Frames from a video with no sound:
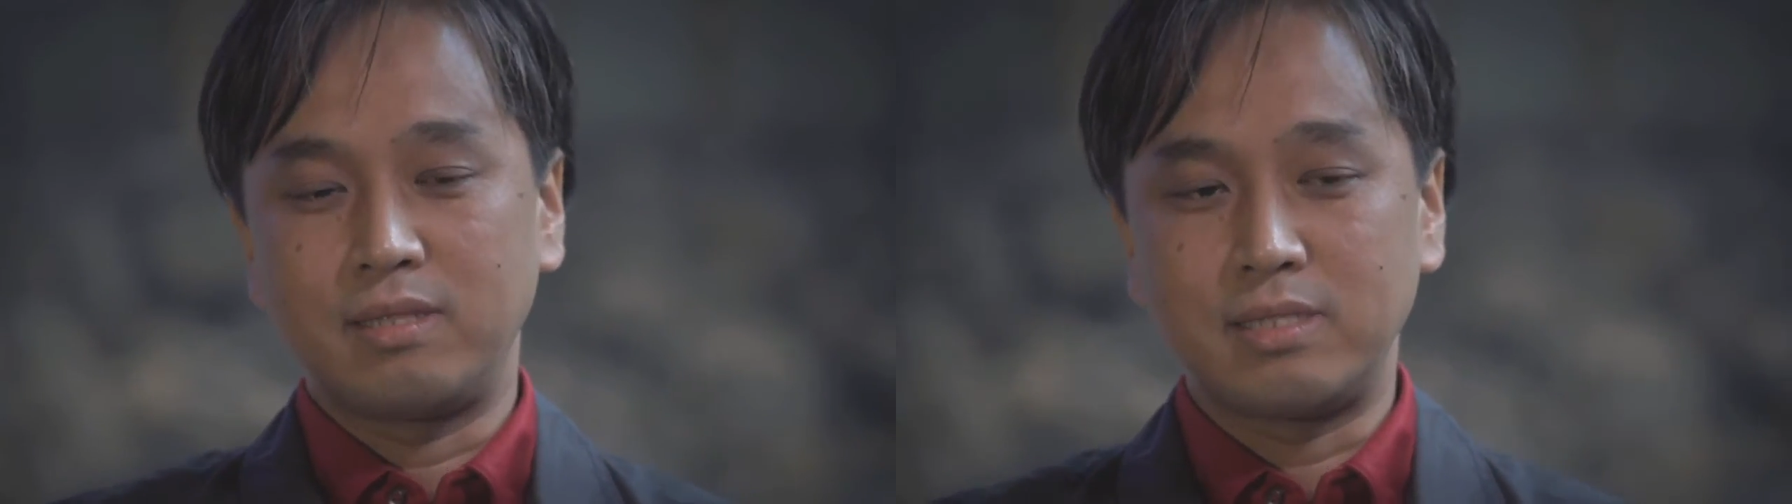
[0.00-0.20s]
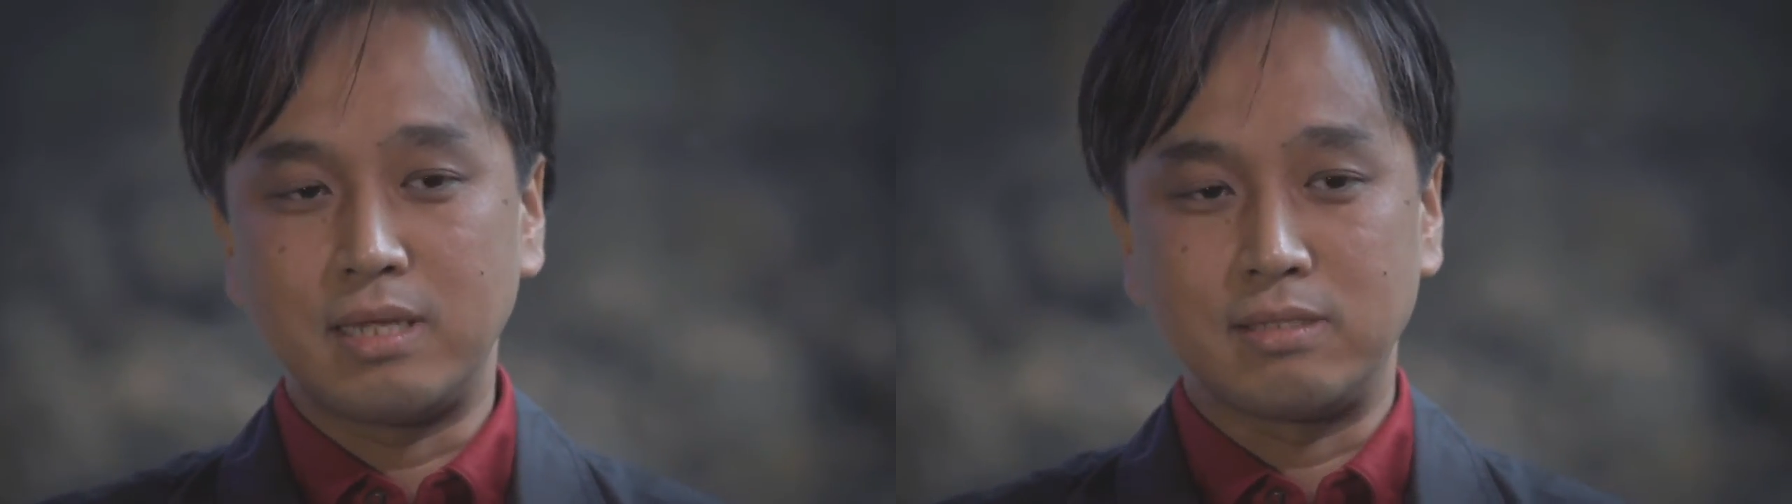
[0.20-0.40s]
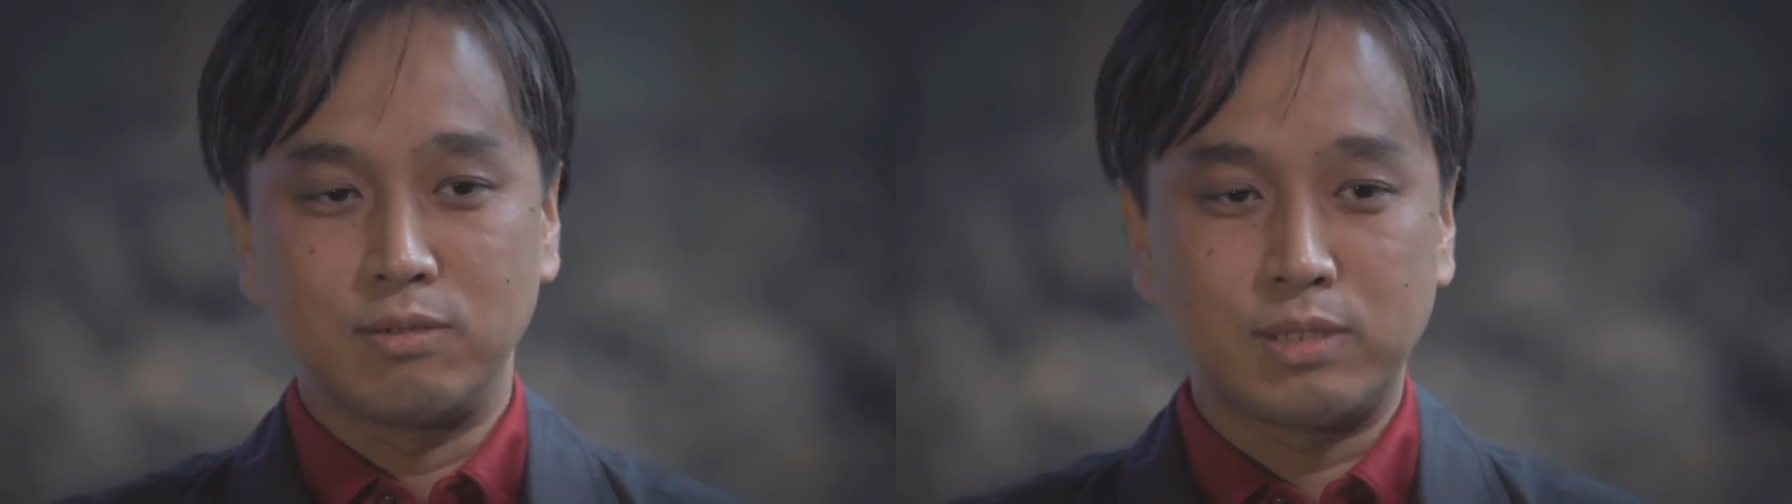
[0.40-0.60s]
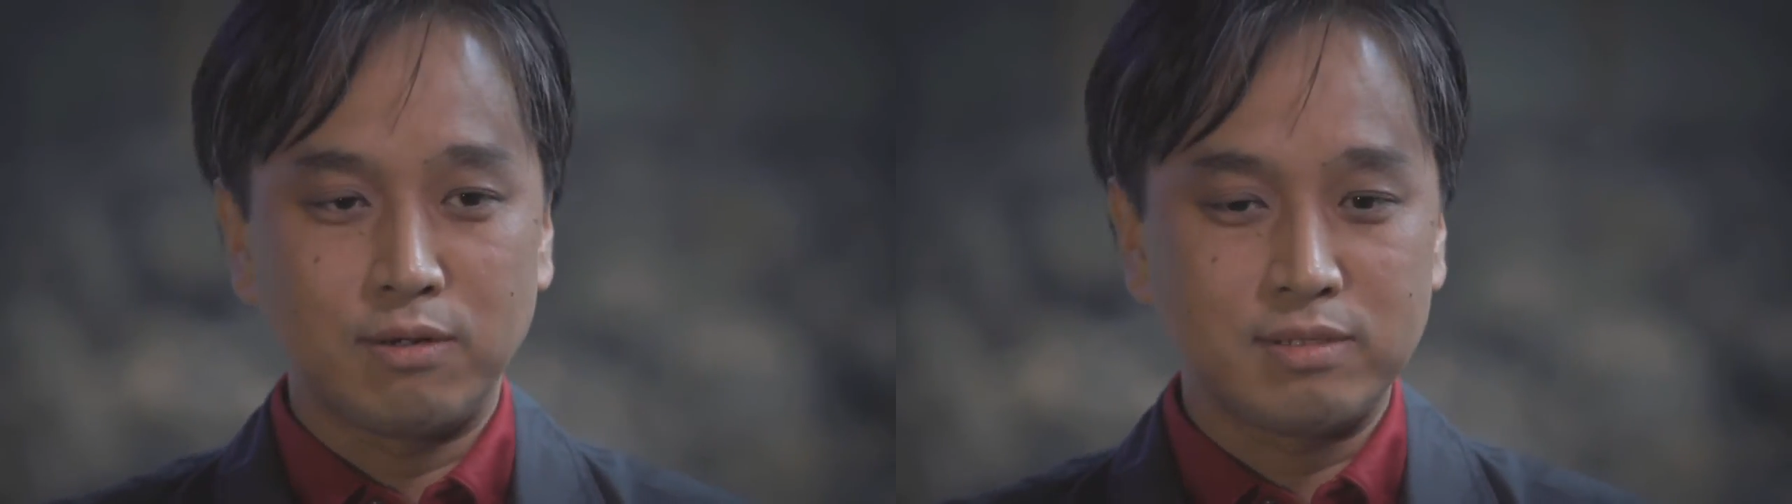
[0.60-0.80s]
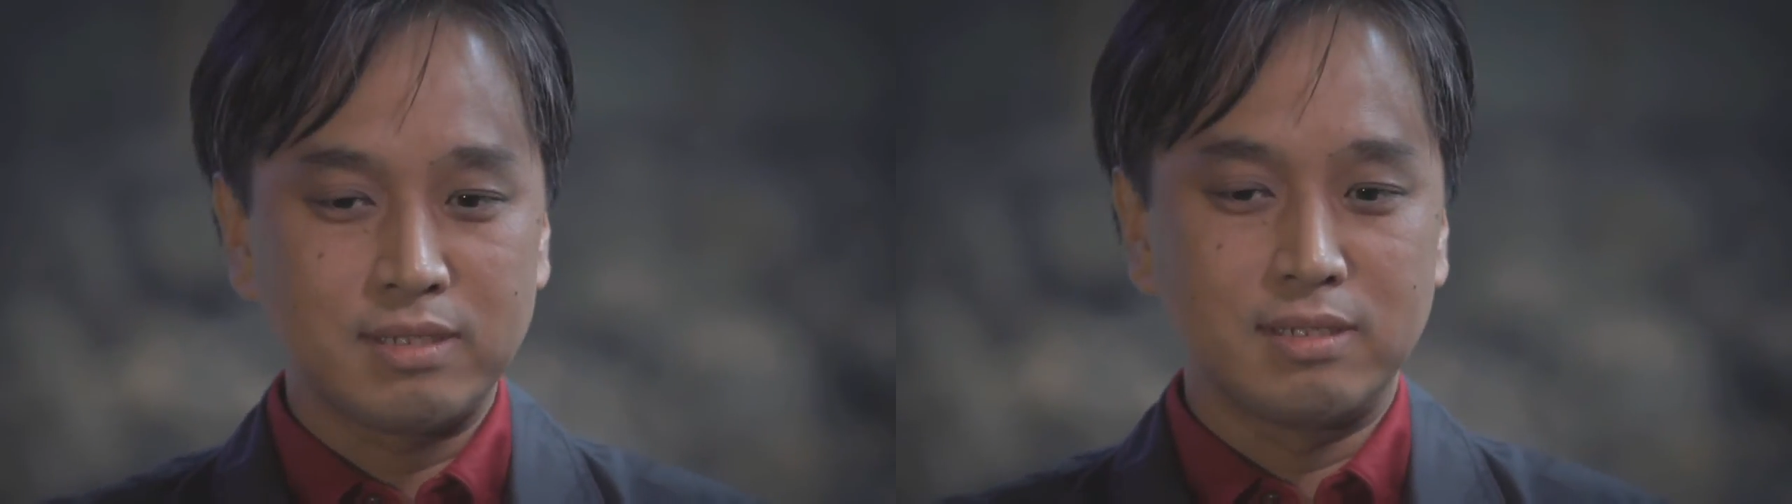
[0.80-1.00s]
His
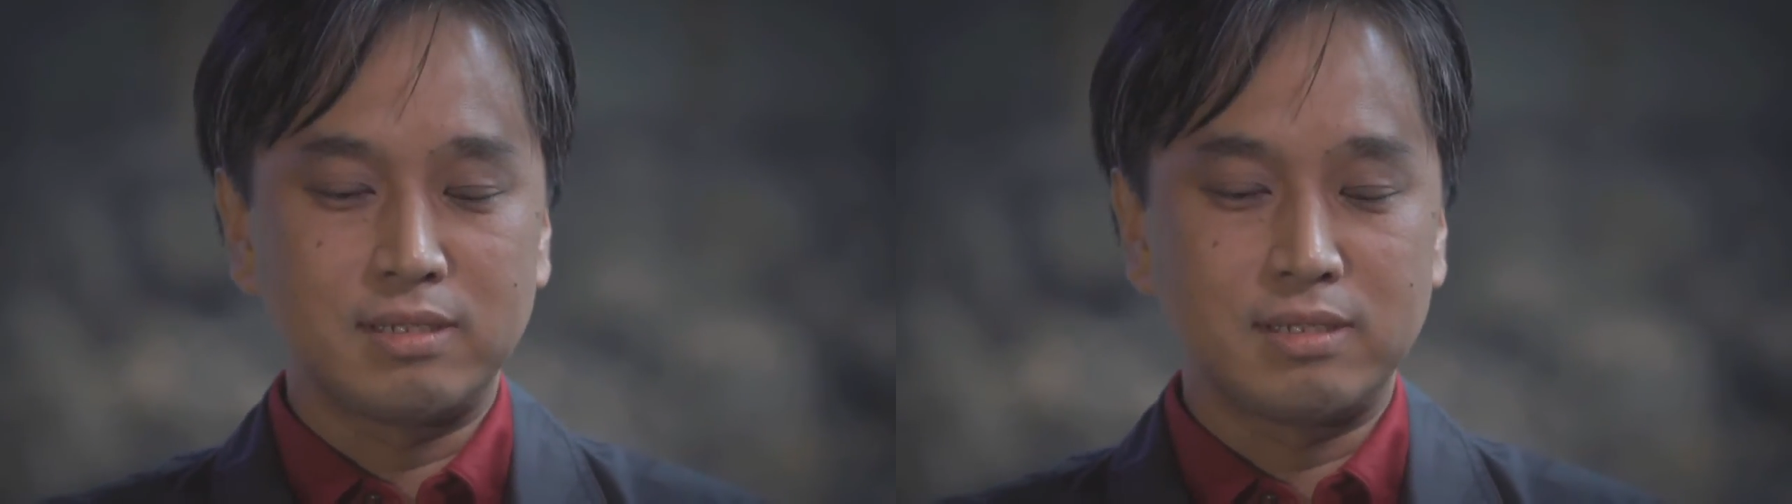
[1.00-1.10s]
creations